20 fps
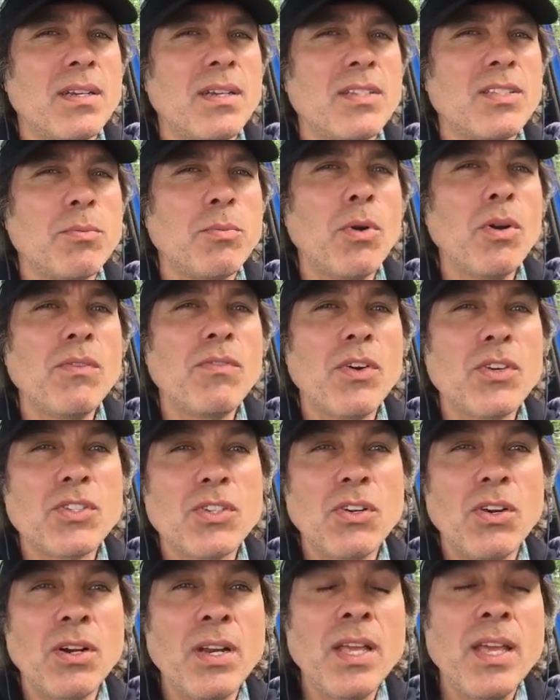It's important for us
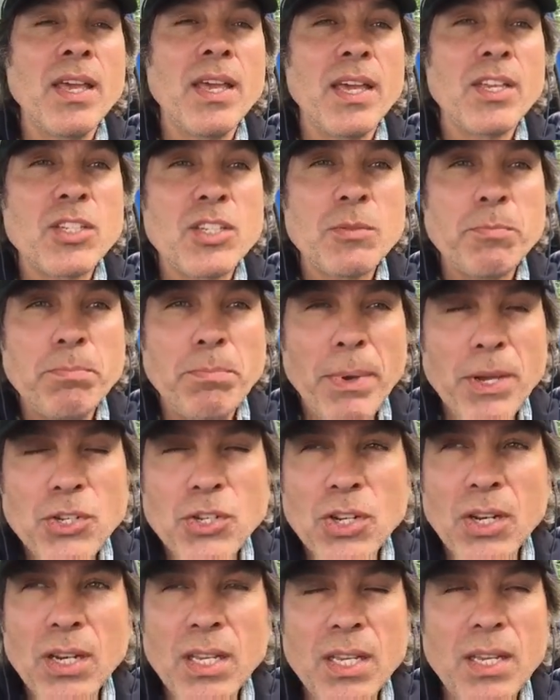to learn,
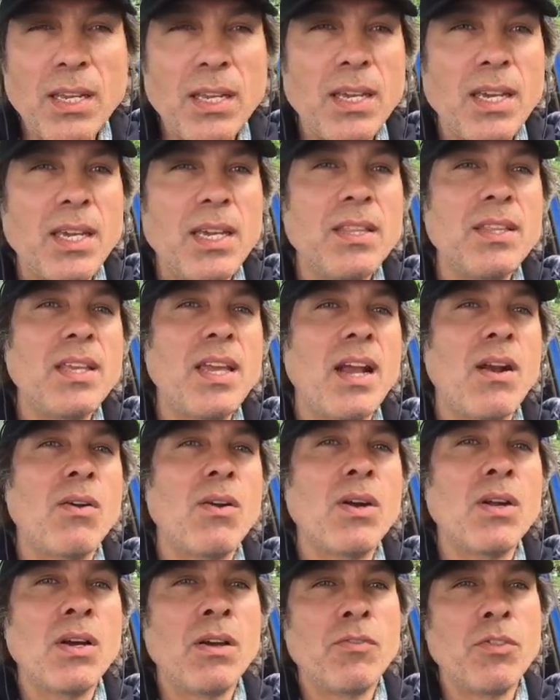especially in the
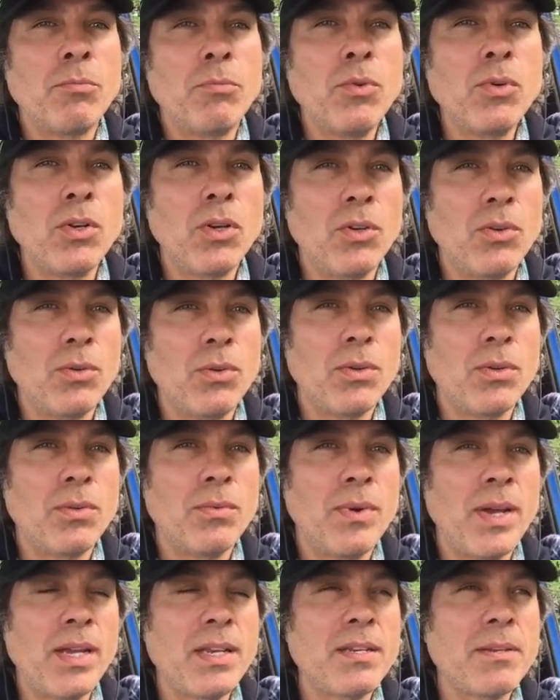era of the boogaloo,
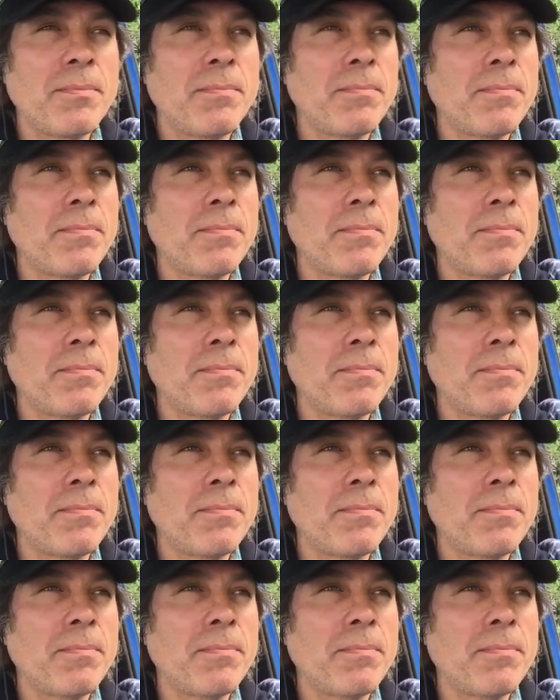right?